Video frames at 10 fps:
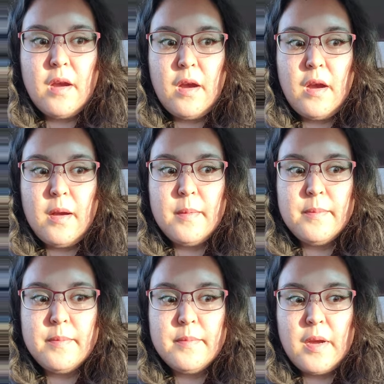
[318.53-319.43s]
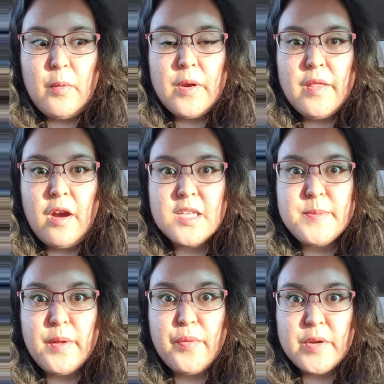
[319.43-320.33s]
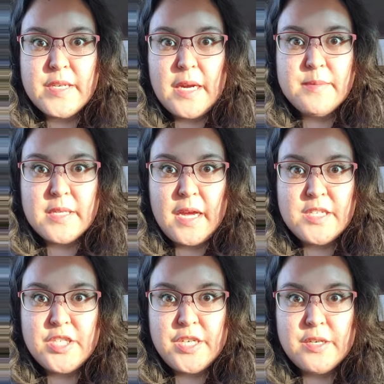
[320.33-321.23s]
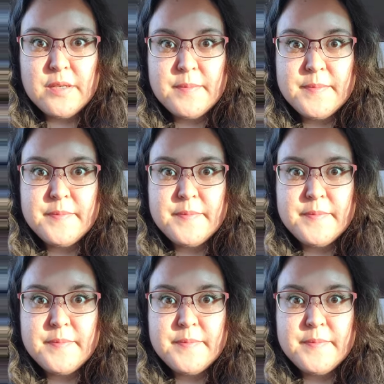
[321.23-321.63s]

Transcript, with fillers: Um, I went in the hospital three times last year.